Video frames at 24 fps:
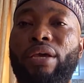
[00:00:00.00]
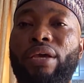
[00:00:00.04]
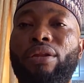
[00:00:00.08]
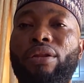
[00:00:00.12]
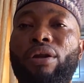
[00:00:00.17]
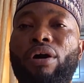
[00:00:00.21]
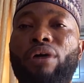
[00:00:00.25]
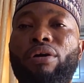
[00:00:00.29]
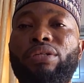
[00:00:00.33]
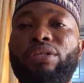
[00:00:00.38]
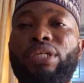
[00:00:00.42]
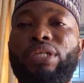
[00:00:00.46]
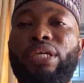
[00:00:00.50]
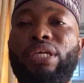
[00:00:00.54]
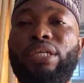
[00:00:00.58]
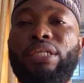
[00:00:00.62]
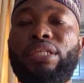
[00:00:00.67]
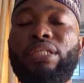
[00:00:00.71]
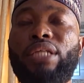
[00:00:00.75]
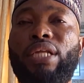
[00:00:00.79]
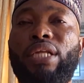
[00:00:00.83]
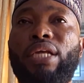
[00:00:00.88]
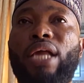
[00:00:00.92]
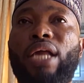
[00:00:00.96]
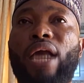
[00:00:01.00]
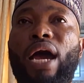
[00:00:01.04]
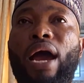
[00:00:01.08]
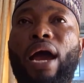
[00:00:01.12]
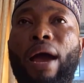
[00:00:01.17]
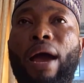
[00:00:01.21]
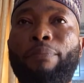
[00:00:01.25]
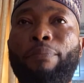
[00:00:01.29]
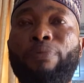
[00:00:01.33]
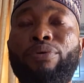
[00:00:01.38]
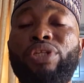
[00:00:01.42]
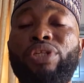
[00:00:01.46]
in on the incident
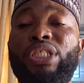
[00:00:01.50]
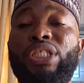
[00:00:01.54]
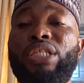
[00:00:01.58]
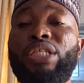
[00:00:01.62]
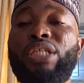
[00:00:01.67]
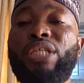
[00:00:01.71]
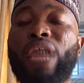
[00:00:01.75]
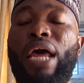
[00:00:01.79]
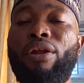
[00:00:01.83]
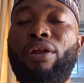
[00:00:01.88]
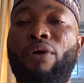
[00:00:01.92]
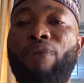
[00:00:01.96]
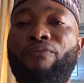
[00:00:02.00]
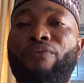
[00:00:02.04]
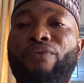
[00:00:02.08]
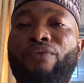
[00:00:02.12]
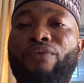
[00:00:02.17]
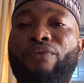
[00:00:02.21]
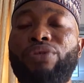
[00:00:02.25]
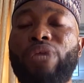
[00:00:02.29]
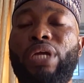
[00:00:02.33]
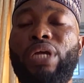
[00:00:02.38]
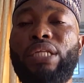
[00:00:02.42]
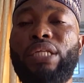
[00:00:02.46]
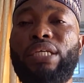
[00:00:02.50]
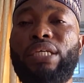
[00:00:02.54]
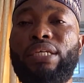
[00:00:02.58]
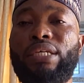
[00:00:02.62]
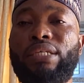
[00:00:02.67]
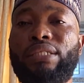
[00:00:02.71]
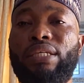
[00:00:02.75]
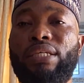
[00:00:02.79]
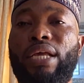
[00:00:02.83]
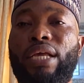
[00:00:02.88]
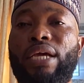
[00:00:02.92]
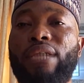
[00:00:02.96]
that happened. It's an unfortunate
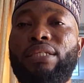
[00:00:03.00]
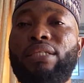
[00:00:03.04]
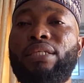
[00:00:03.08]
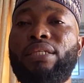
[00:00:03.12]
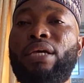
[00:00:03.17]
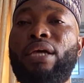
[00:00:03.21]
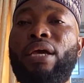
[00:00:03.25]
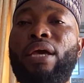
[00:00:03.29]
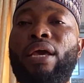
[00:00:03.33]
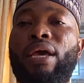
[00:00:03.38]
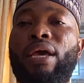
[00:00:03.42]
incident.